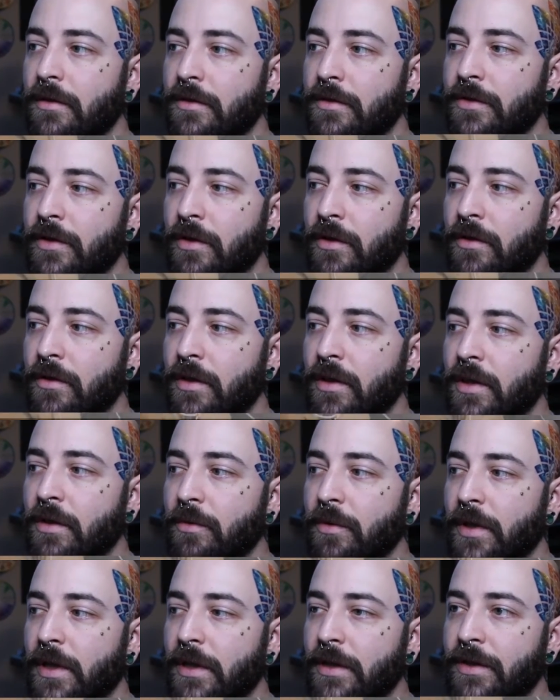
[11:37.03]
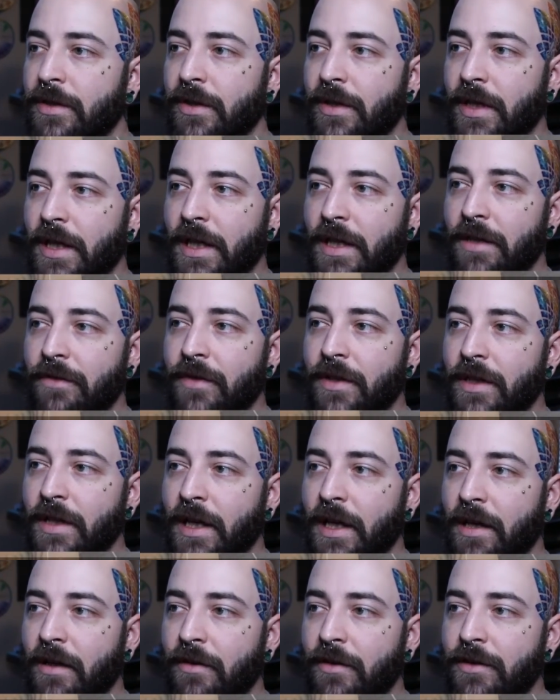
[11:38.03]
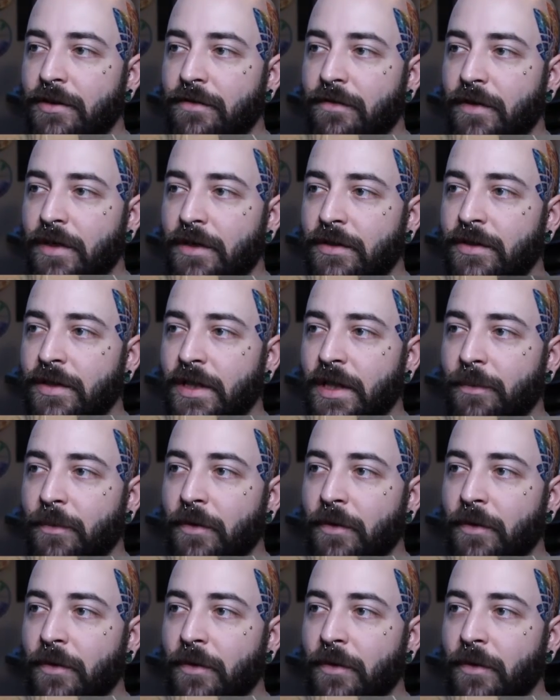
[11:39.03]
So we're getting to the end of it now. He's finishing